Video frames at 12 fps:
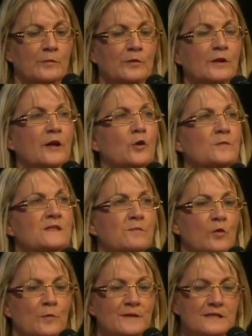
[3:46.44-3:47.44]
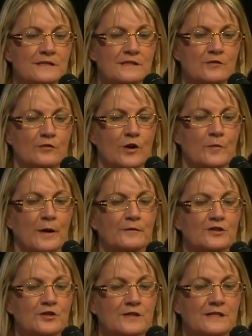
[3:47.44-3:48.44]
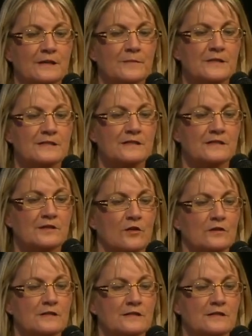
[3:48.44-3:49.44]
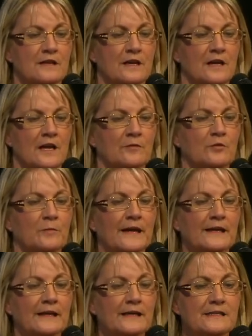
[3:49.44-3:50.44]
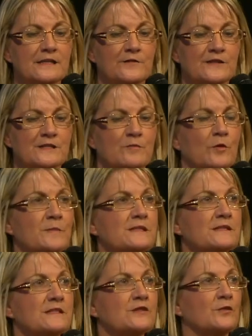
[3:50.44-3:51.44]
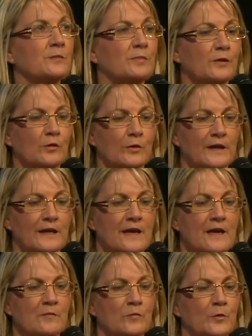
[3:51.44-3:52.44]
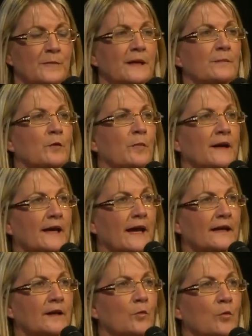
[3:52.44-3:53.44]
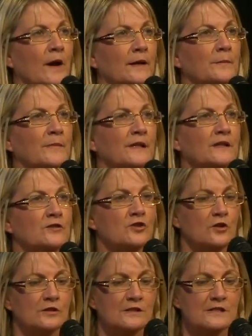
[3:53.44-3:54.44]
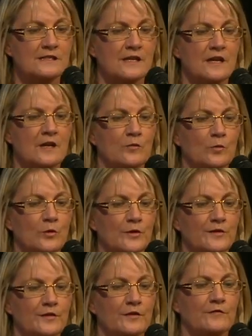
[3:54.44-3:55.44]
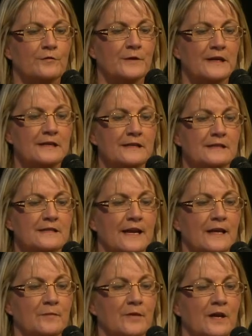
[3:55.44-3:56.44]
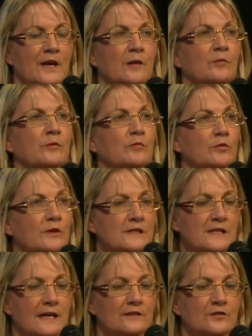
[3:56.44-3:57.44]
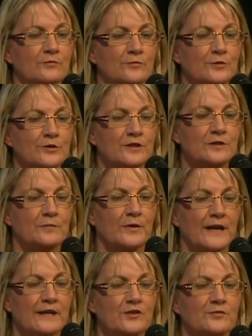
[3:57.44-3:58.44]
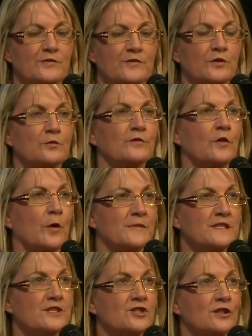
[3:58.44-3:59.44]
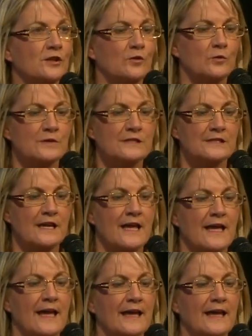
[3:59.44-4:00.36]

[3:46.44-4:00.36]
We will help small business grow by reducing business costs. We'll make it easier for small business to employ more people by cutting $1 billion worth of red tape. We will conduct a root and branch review of competition laws